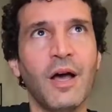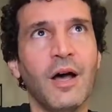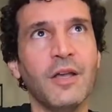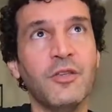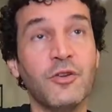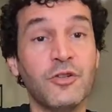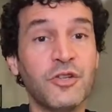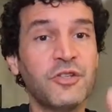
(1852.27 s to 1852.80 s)

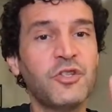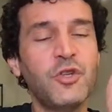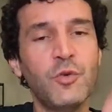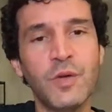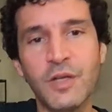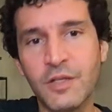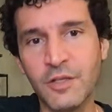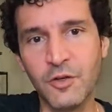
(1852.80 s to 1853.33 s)
you're just
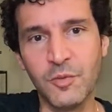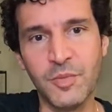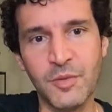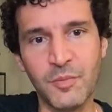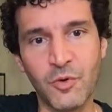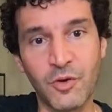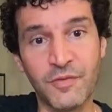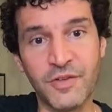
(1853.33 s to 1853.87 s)
doing a little bit
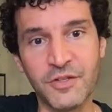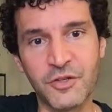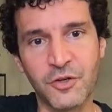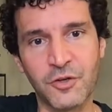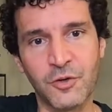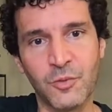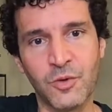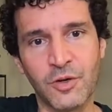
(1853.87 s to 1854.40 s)
more of
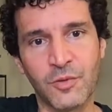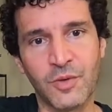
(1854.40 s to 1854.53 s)
internal work.